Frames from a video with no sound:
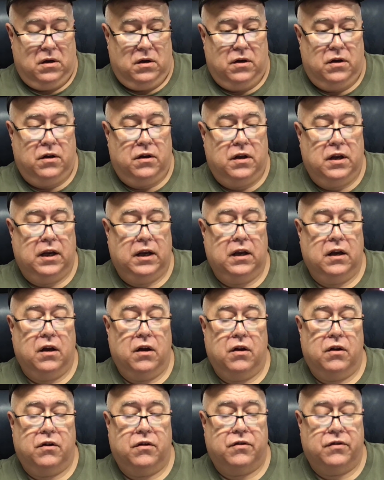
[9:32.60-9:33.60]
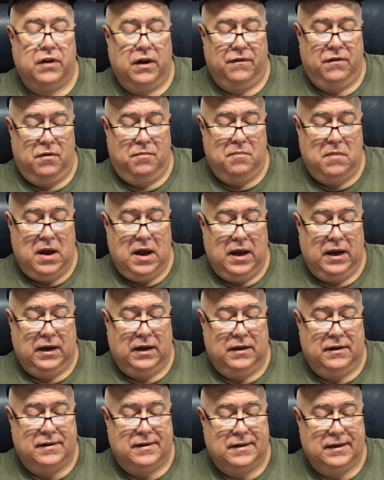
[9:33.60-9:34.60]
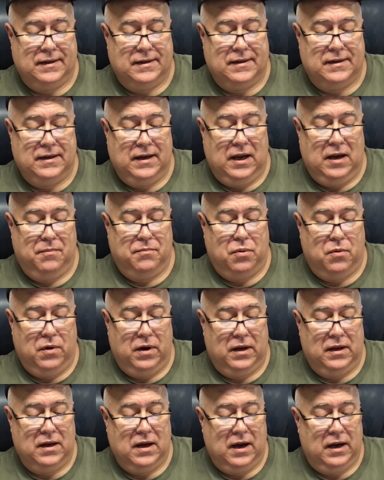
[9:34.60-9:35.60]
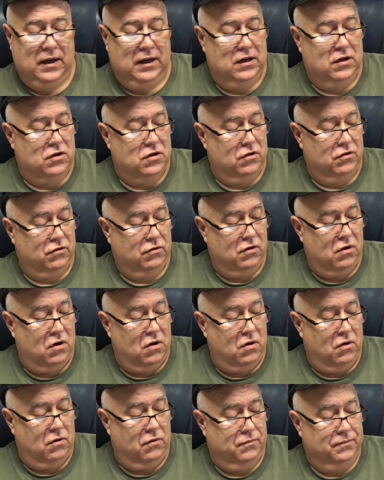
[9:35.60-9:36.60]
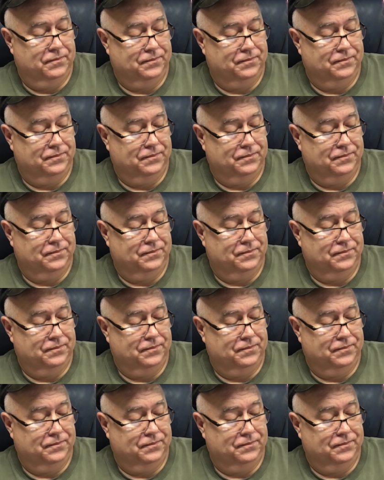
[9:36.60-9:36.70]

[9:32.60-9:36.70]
the 7 mag is 68.9 inches low.